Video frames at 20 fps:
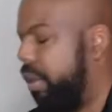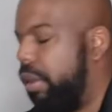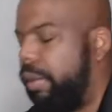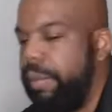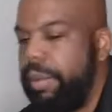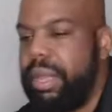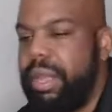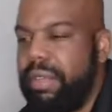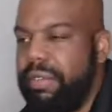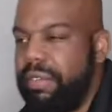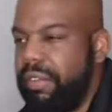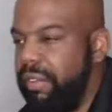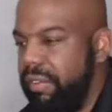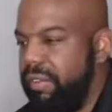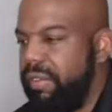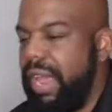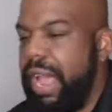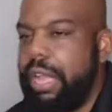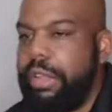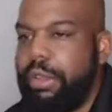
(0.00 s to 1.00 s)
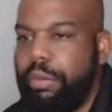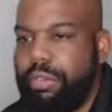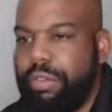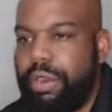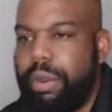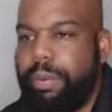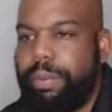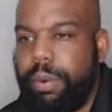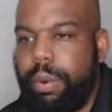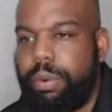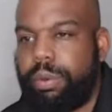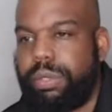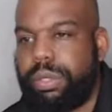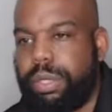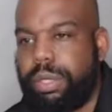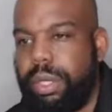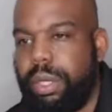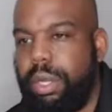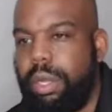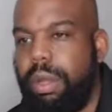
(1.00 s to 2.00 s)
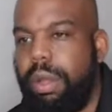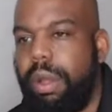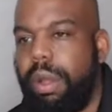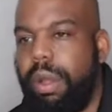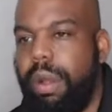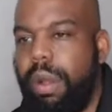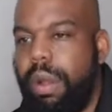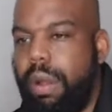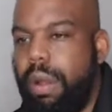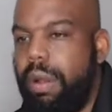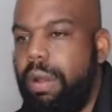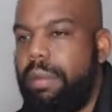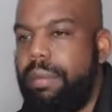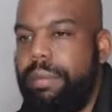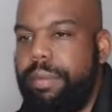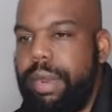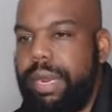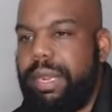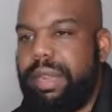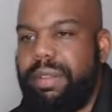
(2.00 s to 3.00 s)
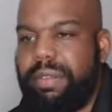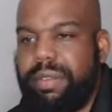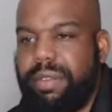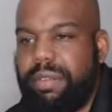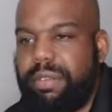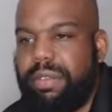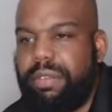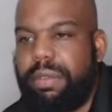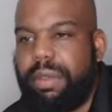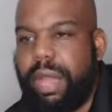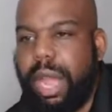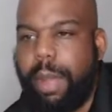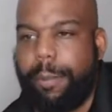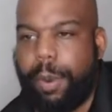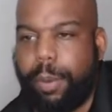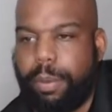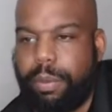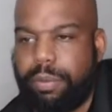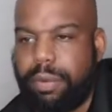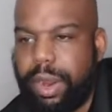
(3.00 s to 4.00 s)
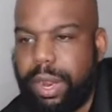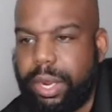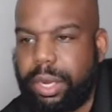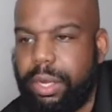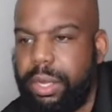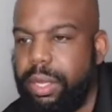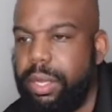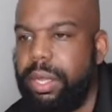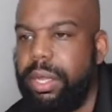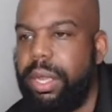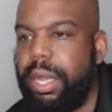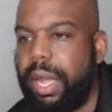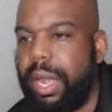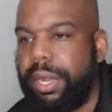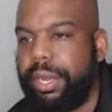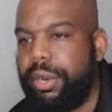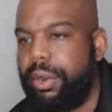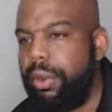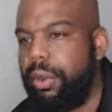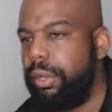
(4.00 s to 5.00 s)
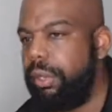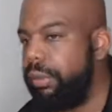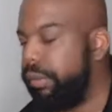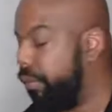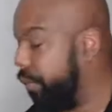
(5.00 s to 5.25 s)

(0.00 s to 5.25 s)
because this is how you should approach all money decisions. Hi, Purple Rain. How you doing?